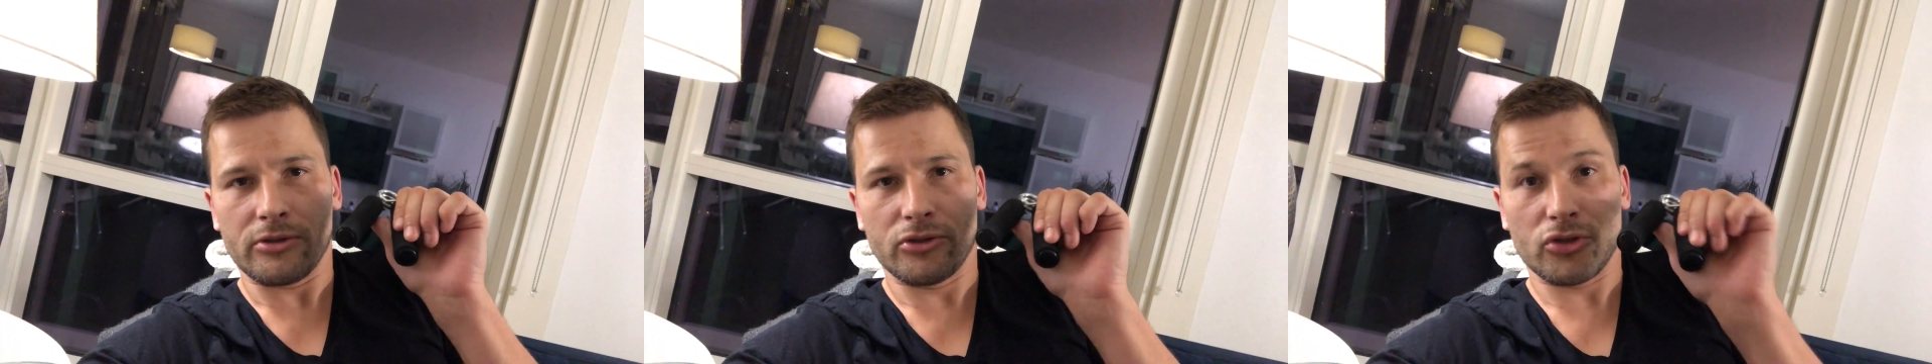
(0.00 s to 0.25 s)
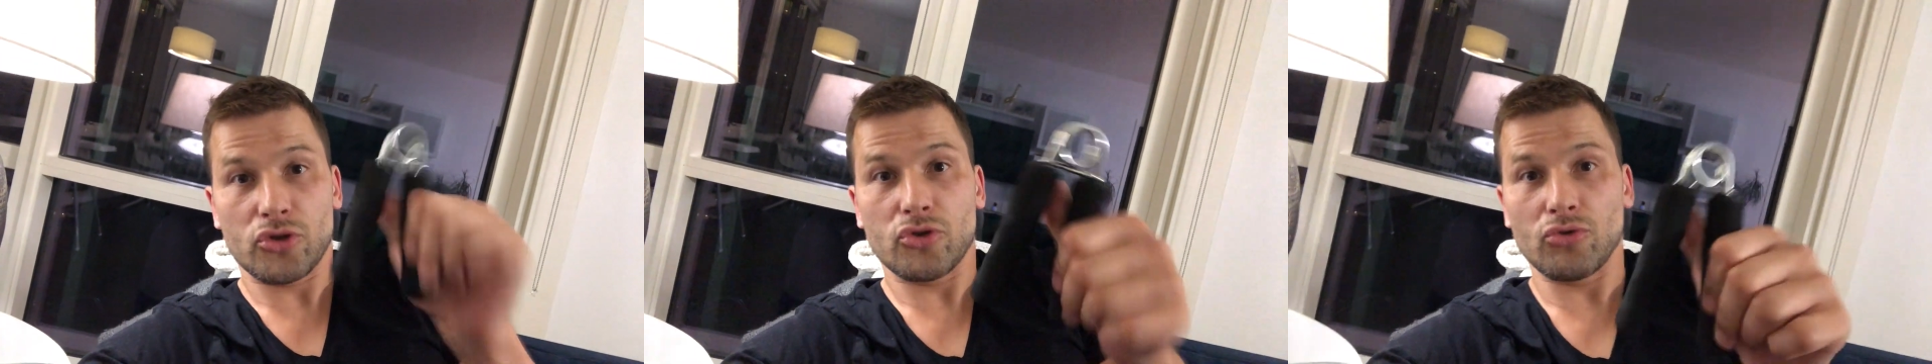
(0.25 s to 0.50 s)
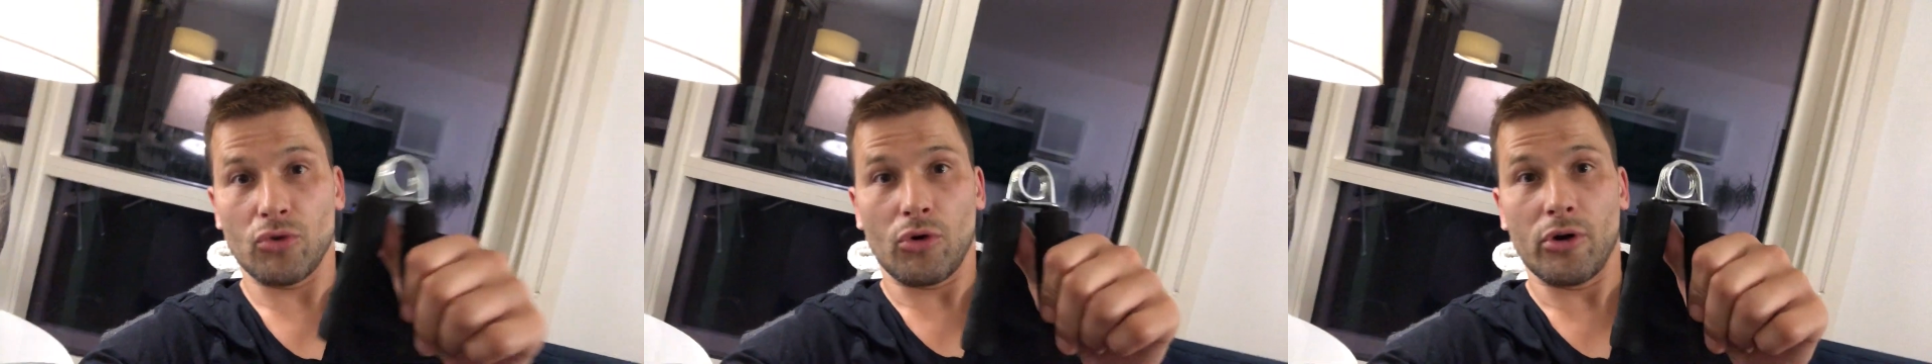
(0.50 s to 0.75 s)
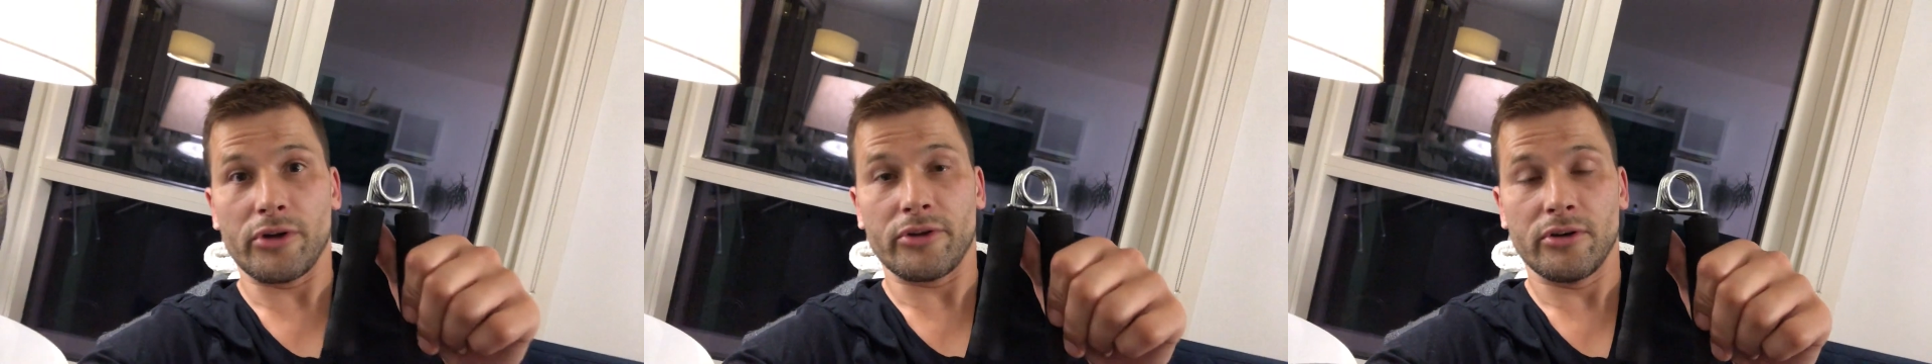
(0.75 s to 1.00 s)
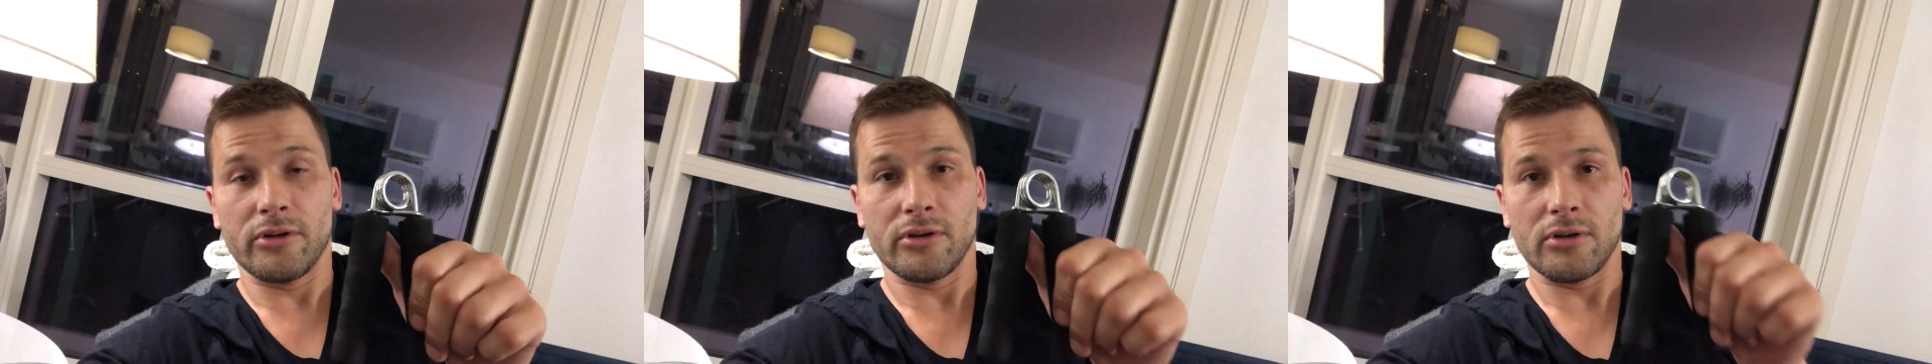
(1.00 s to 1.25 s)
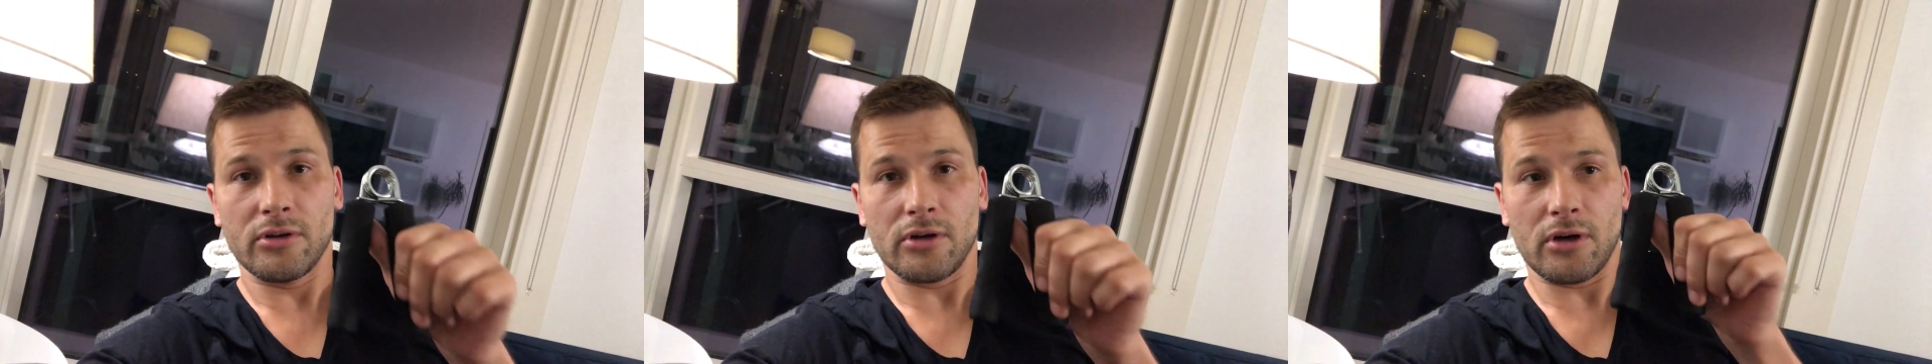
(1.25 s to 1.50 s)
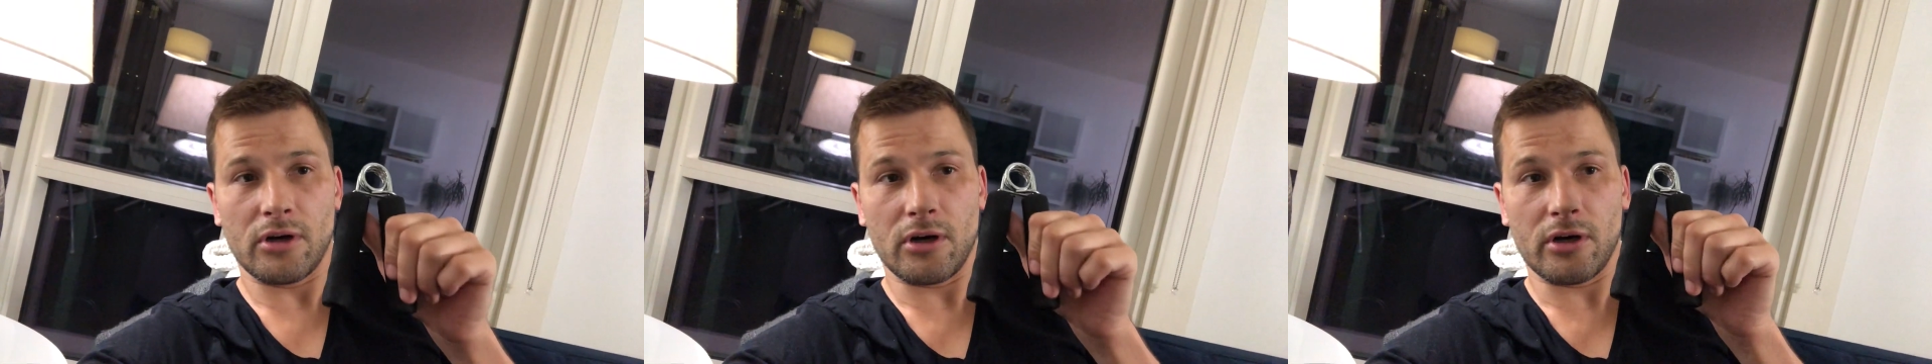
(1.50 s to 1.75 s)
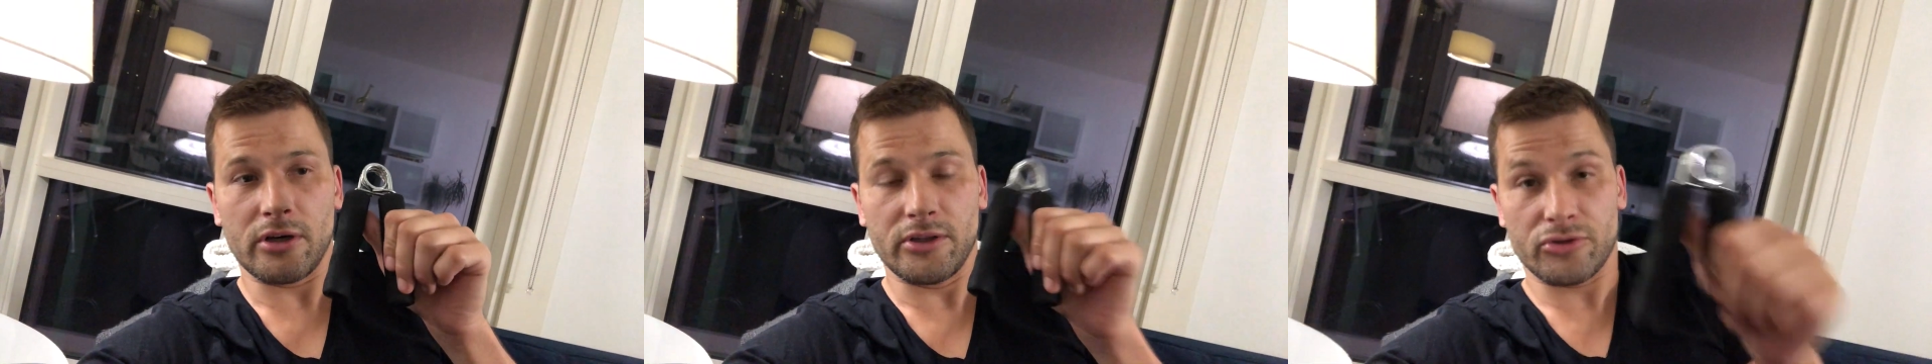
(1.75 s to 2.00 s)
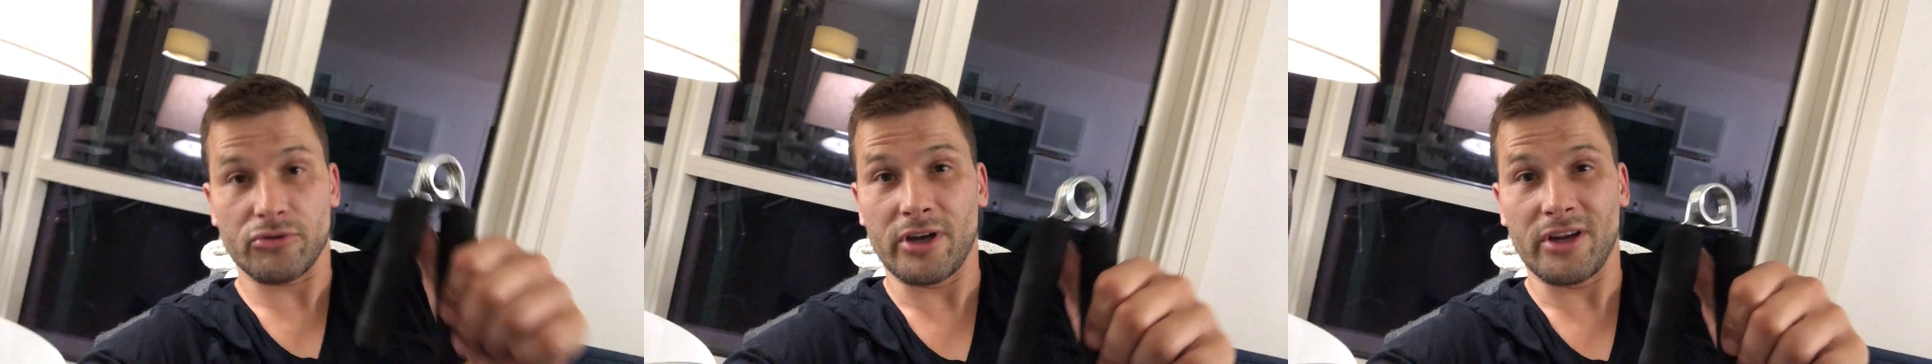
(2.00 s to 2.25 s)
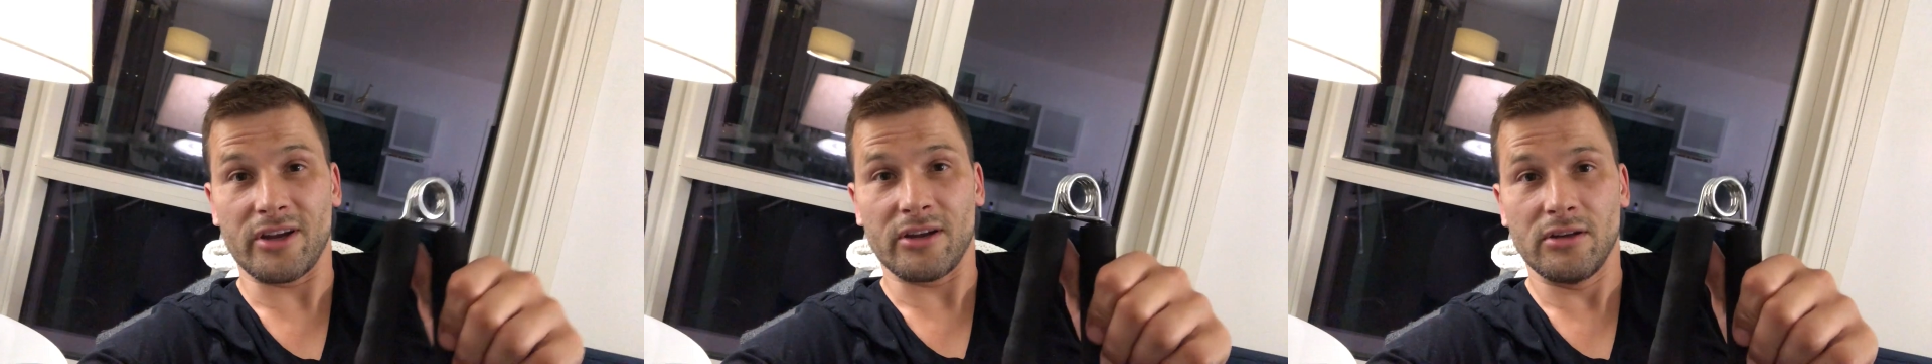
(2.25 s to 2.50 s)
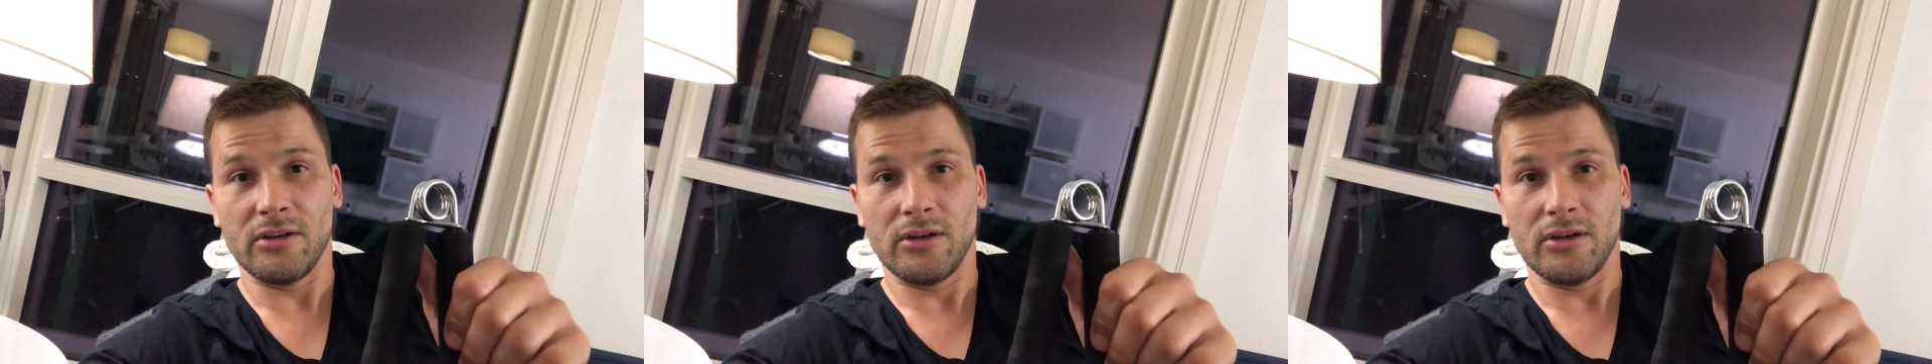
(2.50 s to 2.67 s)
destroyed in training,